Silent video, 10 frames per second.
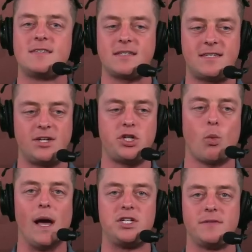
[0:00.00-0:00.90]
a
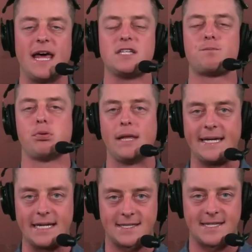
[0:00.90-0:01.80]
situation that is playing
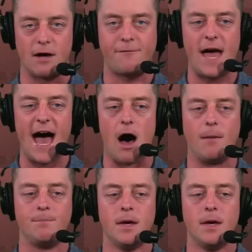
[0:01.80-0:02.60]
itself out.